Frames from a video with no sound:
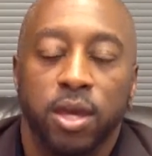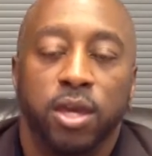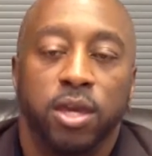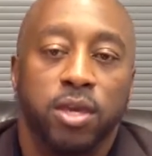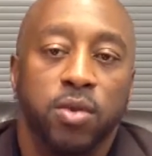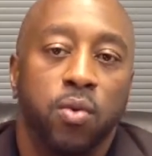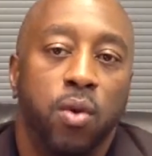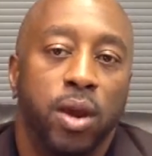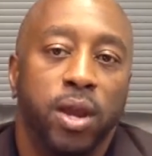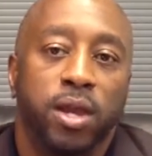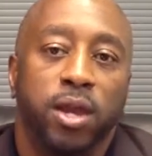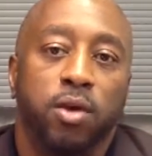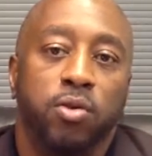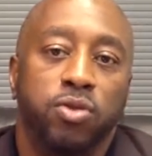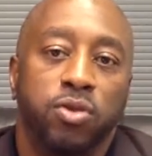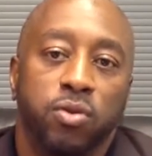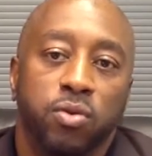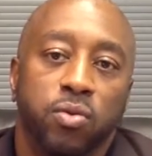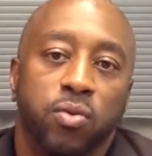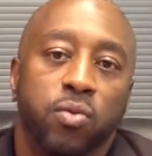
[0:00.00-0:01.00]
you want to go
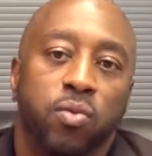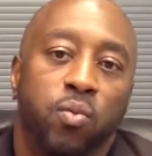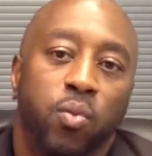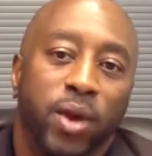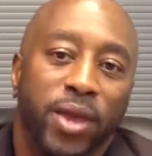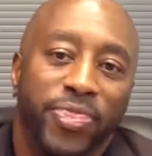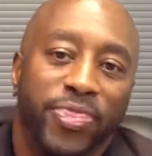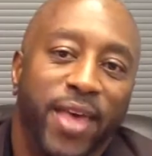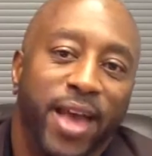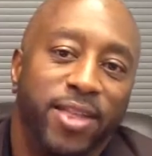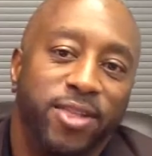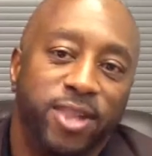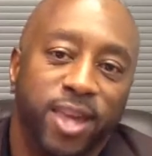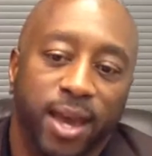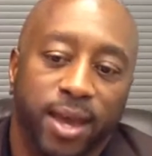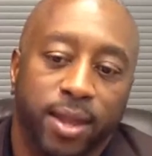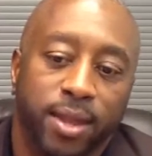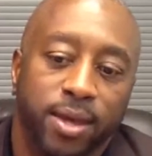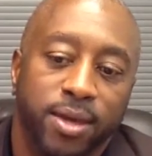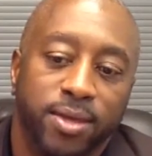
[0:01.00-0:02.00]
through with that
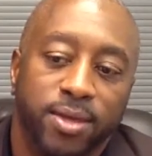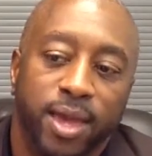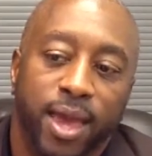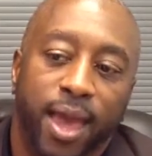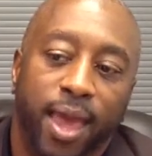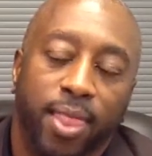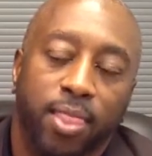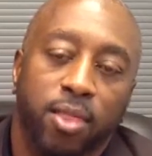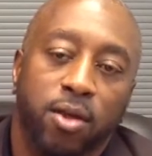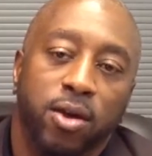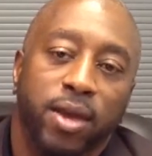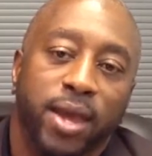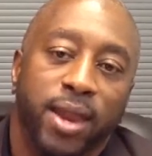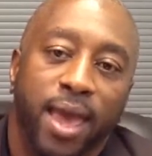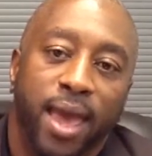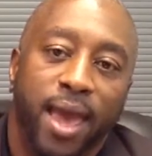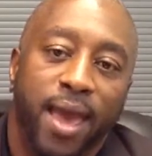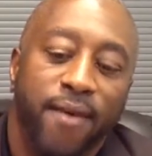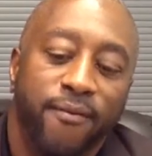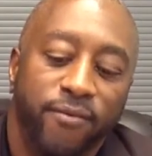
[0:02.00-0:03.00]
checklist and look at
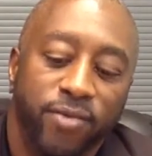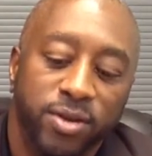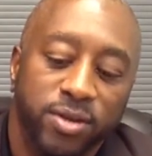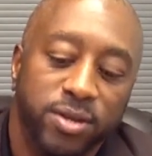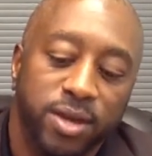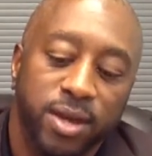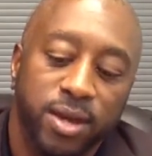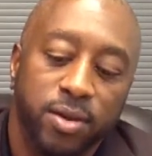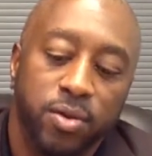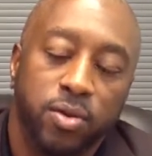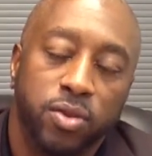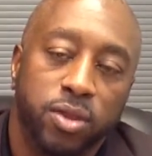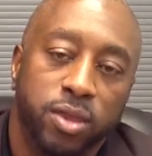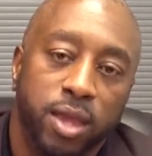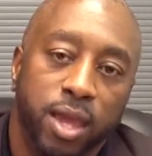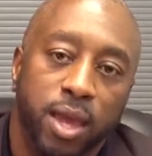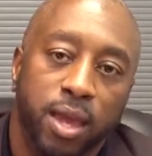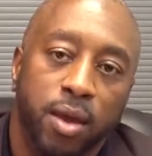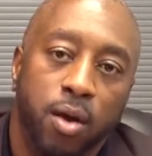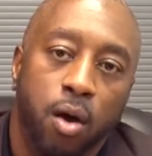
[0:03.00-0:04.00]
every single
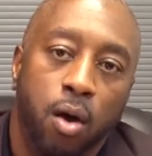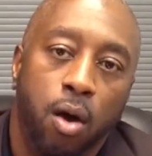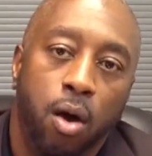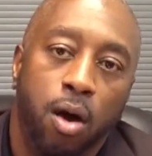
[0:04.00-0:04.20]
thing